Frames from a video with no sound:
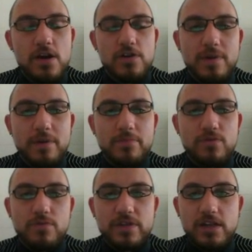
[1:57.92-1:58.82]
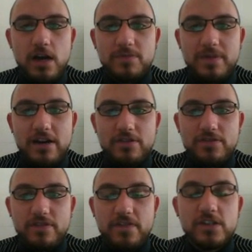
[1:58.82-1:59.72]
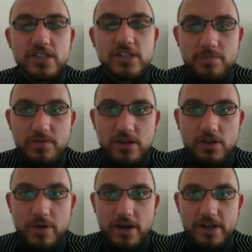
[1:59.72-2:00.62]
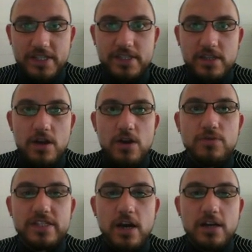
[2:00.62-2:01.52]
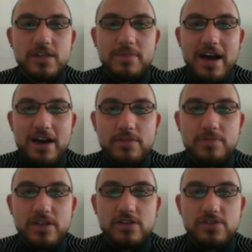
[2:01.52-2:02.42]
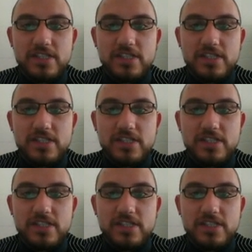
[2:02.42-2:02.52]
Remember, when we talked about the functions of political parties, we talked about how the political